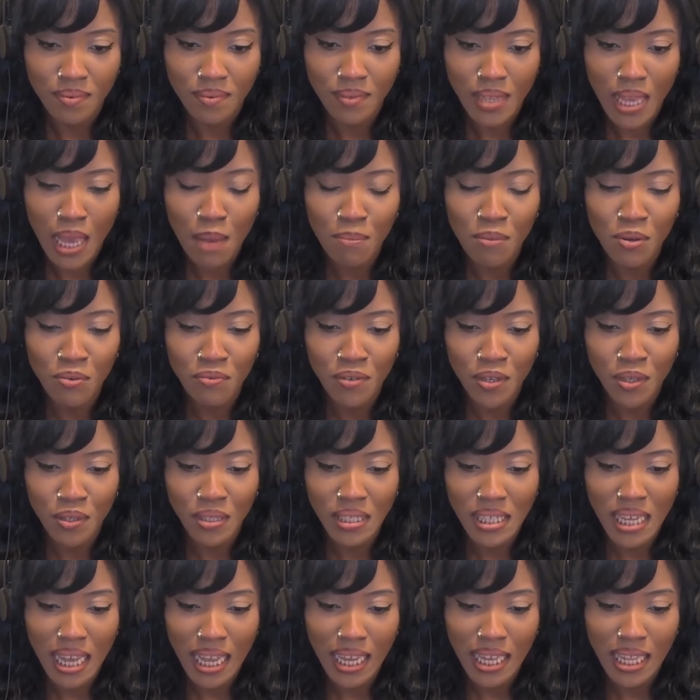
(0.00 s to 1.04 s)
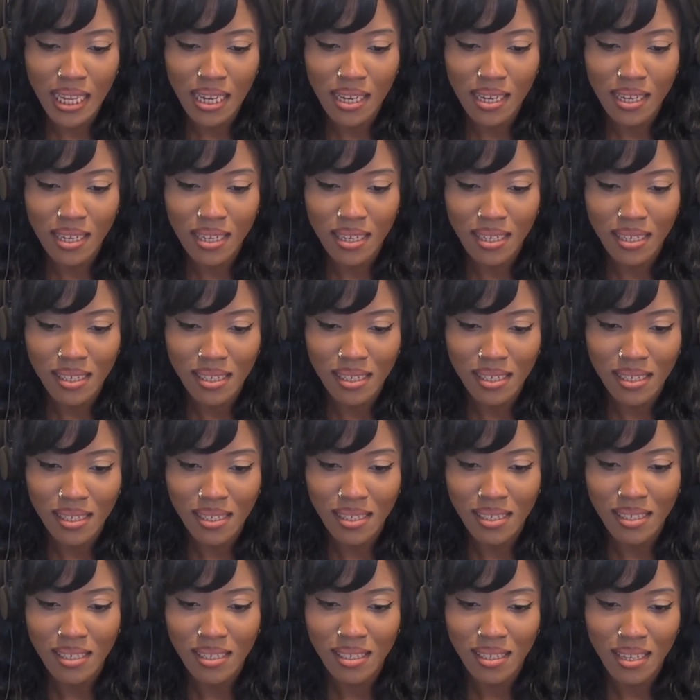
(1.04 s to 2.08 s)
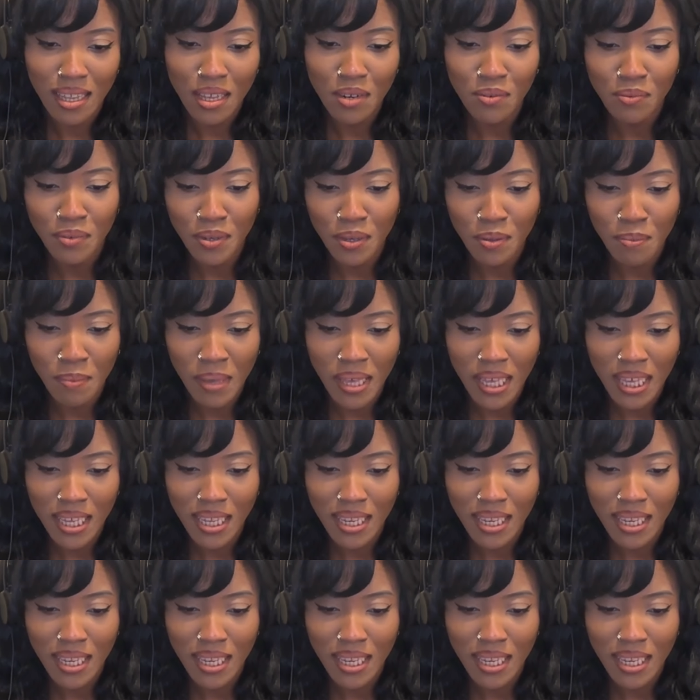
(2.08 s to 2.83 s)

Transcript: I'm a real titan. Not a real man.